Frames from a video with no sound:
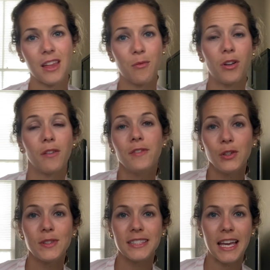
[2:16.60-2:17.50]
Well, if
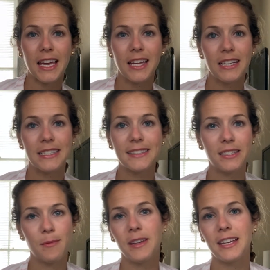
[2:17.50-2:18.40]
you said
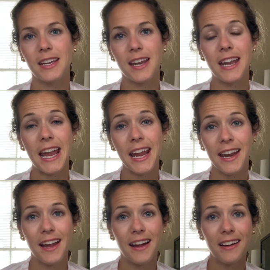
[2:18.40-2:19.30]
Simeon and
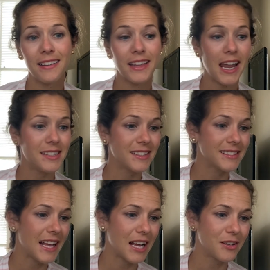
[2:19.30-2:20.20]
Anna, that is
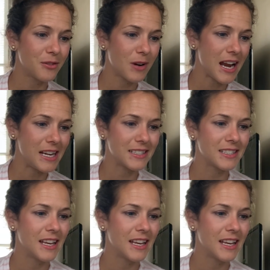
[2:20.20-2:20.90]
exactly right.